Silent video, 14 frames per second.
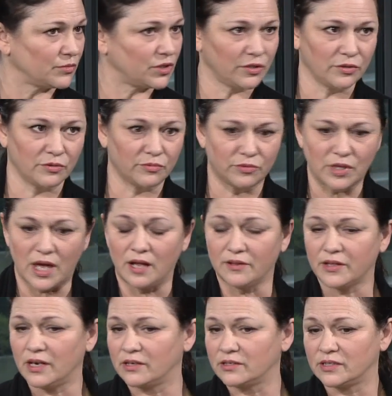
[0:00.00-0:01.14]
to the
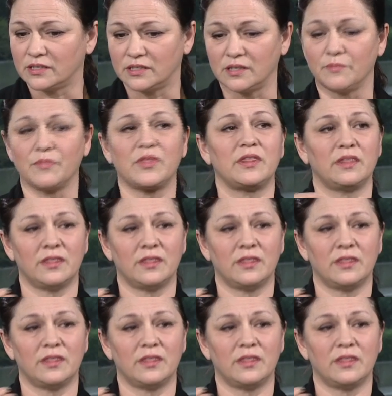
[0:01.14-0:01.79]
healthcare system,